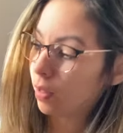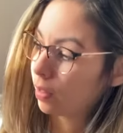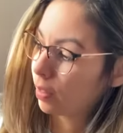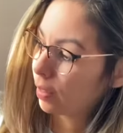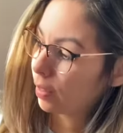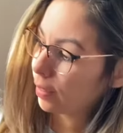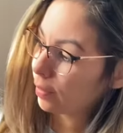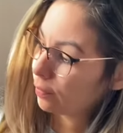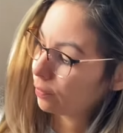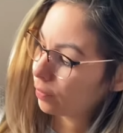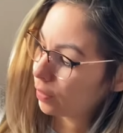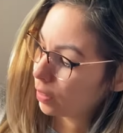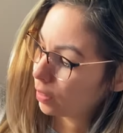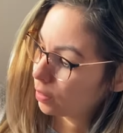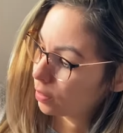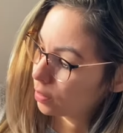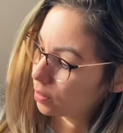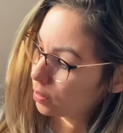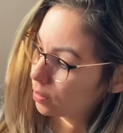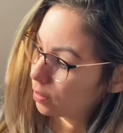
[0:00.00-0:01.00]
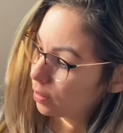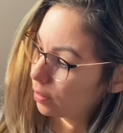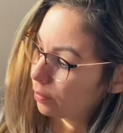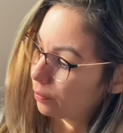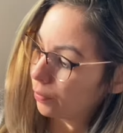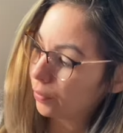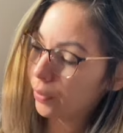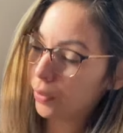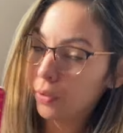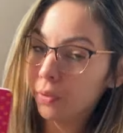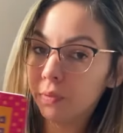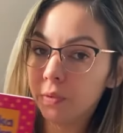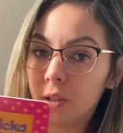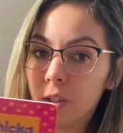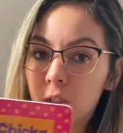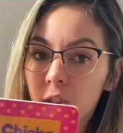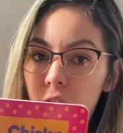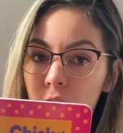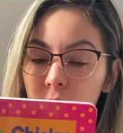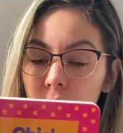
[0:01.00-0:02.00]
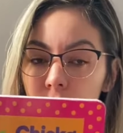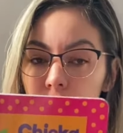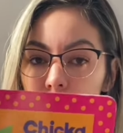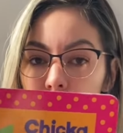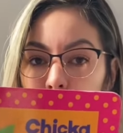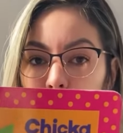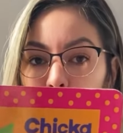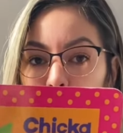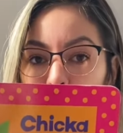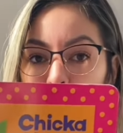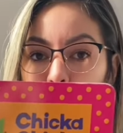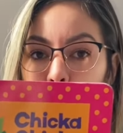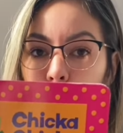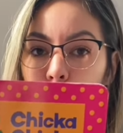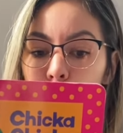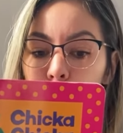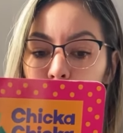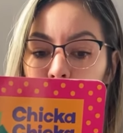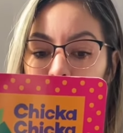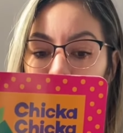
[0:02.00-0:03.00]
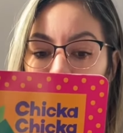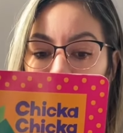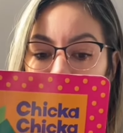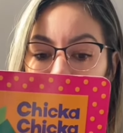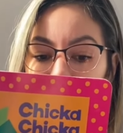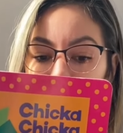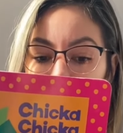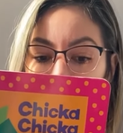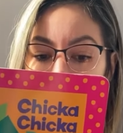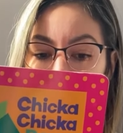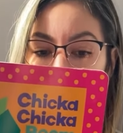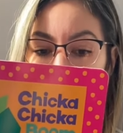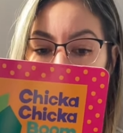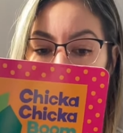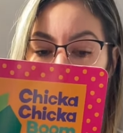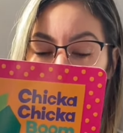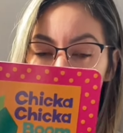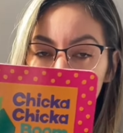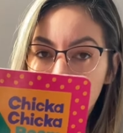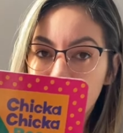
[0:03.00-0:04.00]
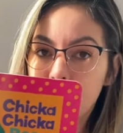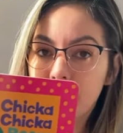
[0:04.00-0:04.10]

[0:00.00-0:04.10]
Hi friends, today we're going to read Chika Chika Boom Boom, your favorite.